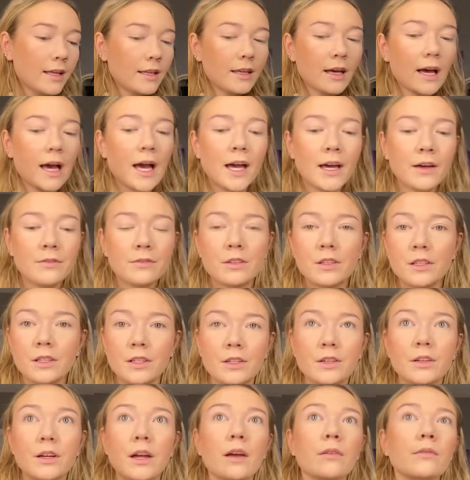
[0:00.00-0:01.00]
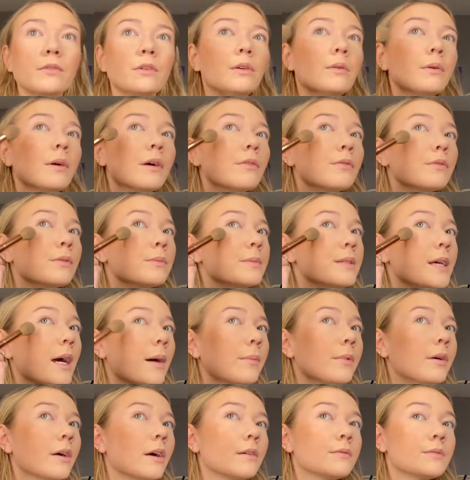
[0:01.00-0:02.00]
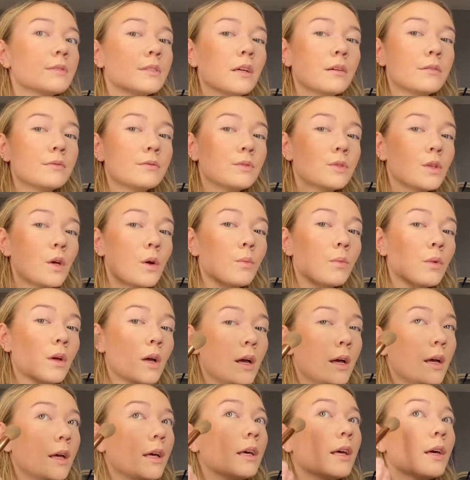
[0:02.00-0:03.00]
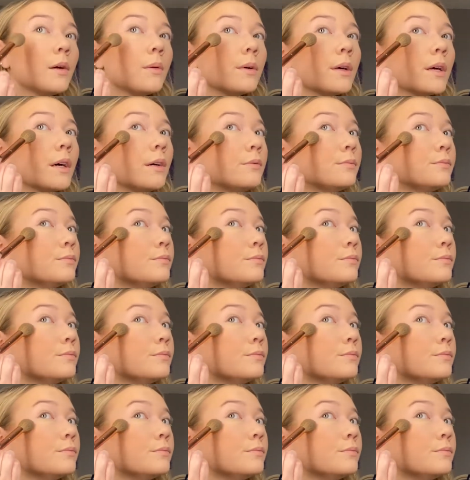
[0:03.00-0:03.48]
I have glitter everywhere from tapping off stuff. So here we go.